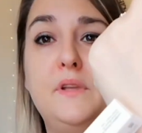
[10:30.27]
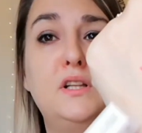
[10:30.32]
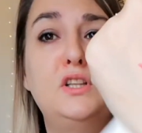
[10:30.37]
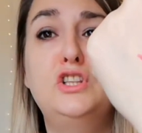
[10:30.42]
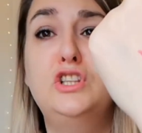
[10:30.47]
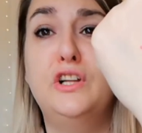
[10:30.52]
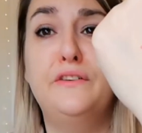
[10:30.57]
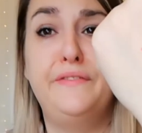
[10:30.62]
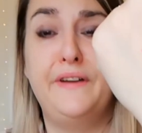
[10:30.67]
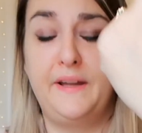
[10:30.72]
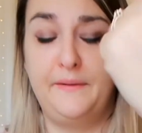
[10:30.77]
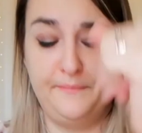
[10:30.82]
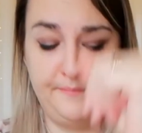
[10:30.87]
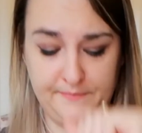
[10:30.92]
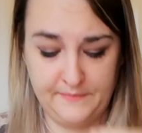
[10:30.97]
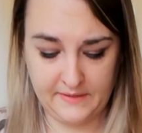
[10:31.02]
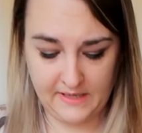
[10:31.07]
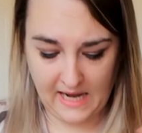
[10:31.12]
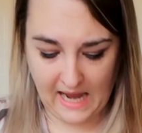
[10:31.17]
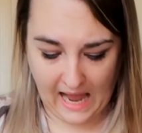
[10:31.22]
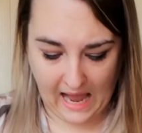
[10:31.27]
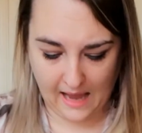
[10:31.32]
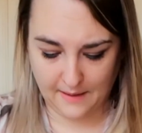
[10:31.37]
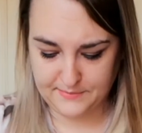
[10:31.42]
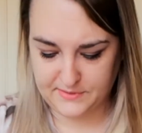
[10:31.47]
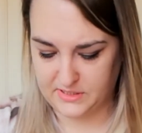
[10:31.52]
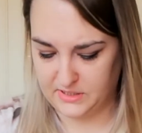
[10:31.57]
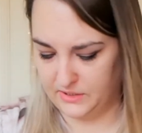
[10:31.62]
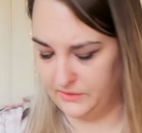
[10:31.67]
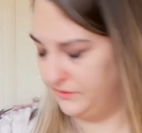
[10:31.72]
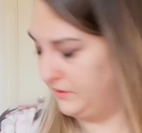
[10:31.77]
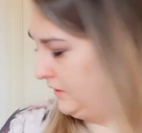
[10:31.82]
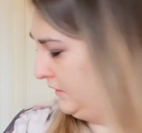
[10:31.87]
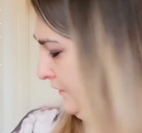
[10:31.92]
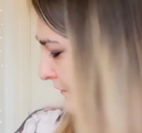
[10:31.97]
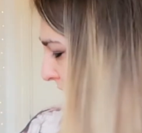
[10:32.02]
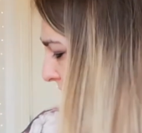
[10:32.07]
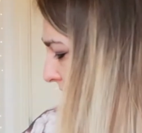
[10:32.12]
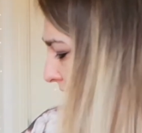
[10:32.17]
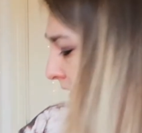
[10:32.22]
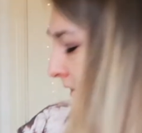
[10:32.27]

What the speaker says: Love it. Absolutely love it.